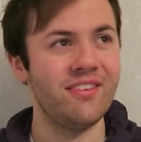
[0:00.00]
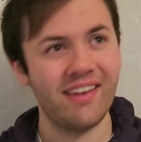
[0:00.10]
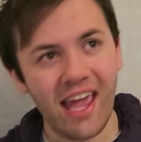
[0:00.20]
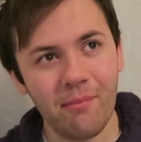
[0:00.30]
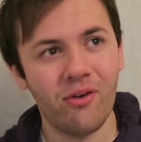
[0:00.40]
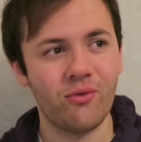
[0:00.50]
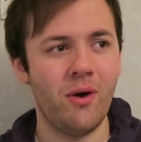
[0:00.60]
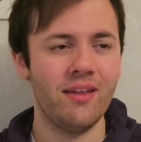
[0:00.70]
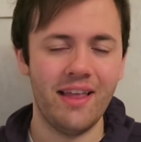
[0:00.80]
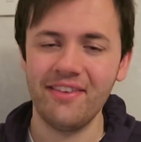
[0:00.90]
because he came off
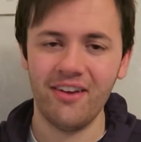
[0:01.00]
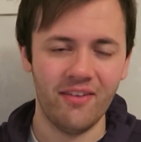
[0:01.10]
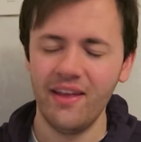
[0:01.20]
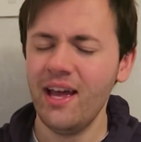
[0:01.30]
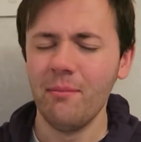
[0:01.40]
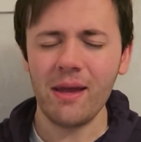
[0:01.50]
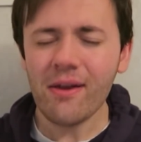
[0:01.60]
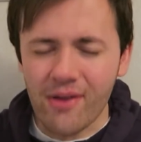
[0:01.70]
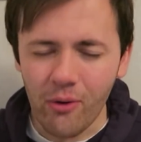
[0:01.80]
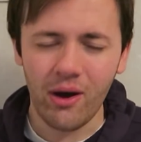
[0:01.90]
quite late on, but
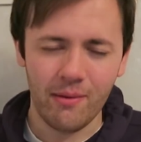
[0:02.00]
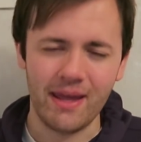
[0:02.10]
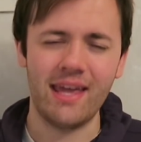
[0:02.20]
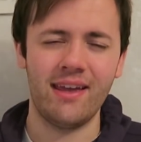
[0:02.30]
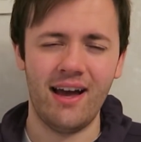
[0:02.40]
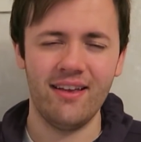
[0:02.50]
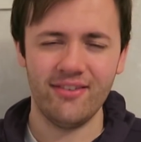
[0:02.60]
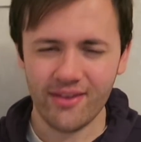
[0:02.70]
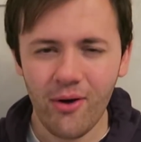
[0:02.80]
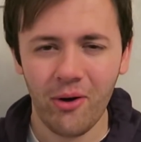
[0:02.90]
you know what I mean,
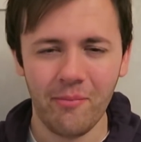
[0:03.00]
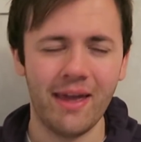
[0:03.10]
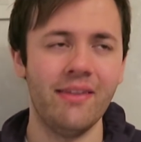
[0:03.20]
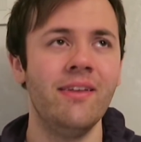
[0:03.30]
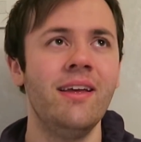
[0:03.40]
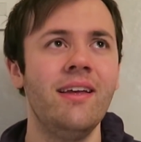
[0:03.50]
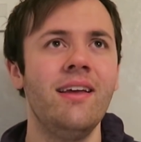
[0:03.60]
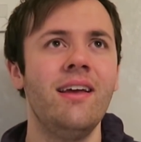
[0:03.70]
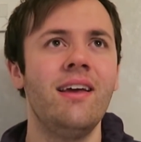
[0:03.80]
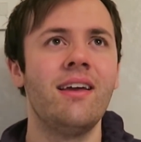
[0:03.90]
guys, you know what I mean.
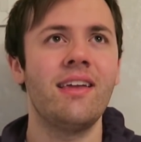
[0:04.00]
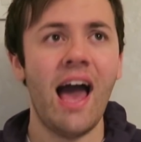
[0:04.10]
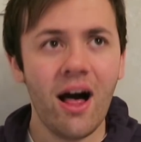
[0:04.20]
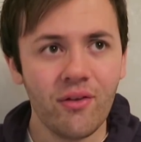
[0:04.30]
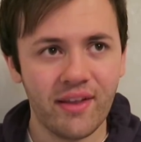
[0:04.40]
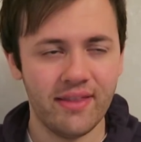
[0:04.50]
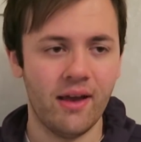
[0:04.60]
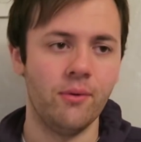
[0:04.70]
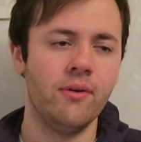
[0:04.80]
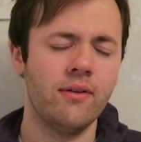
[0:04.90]
Kalvin,
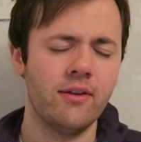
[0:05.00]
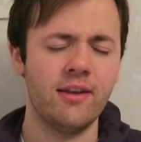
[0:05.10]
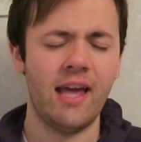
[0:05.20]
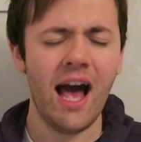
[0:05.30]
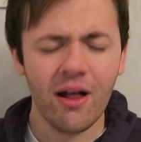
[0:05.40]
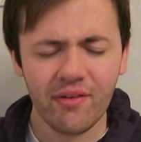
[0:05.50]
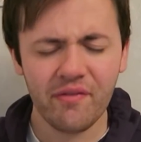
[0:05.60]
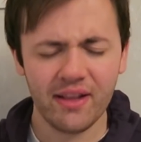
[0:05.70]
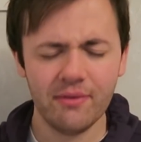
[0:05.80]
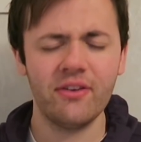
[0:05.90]
though,
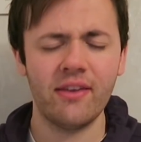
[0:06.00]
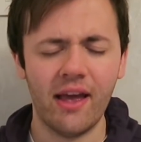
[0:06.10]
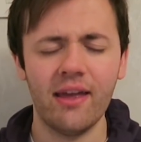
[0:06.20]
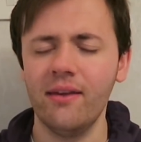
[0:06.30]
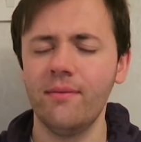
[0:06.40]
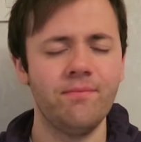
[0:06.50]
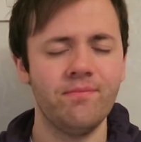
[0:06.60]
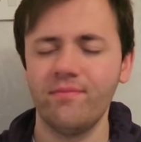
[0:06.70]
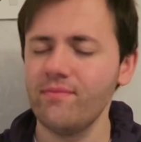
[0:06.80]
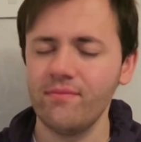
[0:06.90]
Kalvin Phillips today,
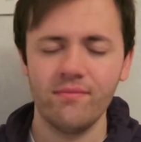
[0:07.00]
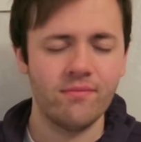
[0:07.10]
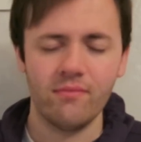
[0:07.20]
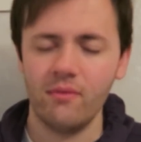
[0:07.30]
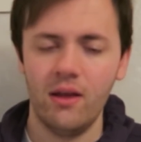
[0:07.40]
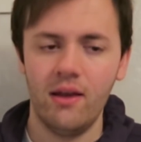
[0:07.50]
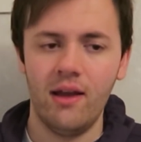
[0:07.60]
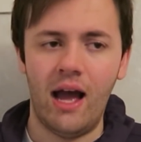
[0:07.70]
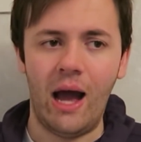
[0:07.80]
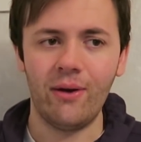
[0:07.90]

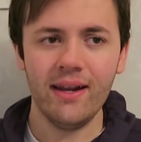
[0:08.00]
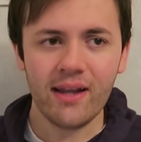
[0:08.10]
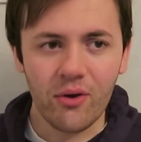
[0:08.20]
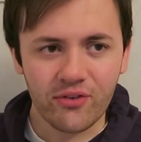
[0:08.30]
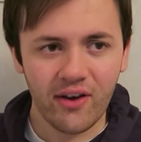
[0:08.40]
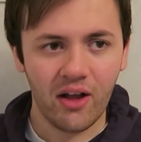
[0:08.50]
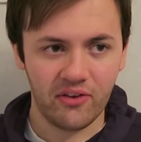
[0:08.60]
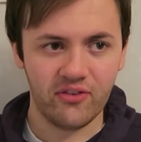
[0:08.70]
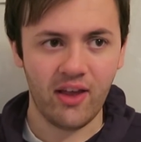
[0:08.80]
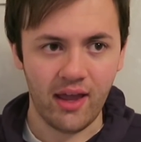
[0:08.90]
I'm going to go as far
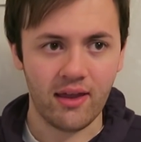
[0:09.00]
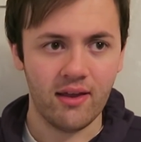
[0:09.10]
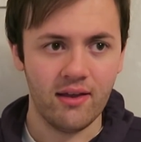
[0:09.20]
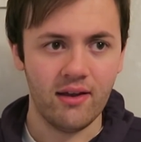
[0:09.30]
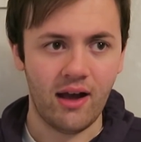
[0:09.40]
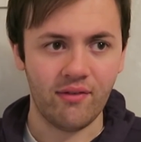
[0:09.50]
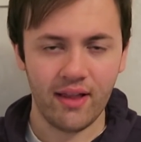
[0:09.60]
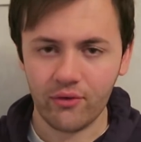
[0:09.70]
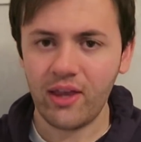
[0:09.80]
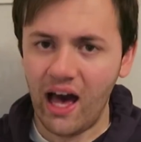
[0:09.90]
to say I
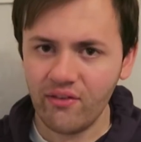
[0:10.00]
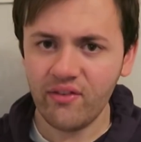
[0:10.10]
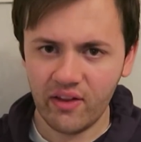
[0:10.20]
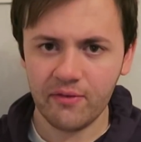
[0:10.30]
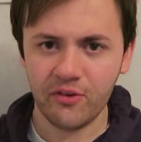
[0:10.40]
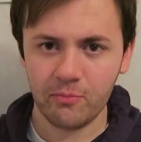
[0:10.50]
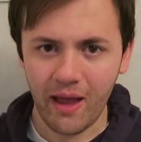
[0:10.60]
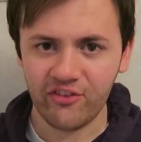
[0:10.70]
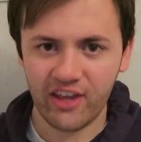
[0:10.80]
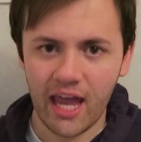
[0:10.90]
think that was Kalvin Phillips'
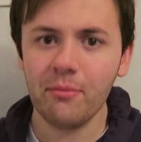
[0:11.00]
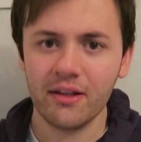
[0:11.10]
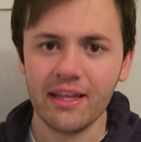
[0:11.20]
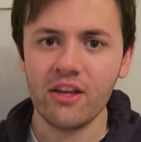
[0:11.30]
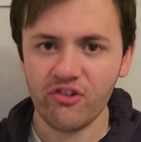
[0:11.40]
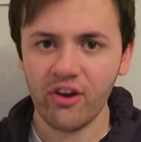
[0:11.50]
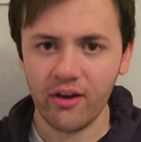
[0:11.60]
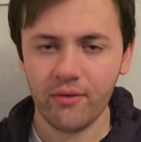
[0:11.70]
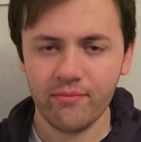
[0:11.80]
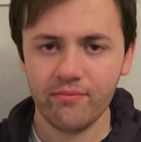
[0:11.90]
best game in a lead
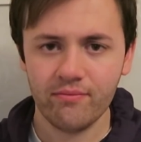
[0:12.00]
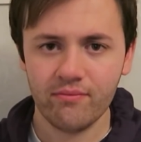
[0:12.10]
shirt.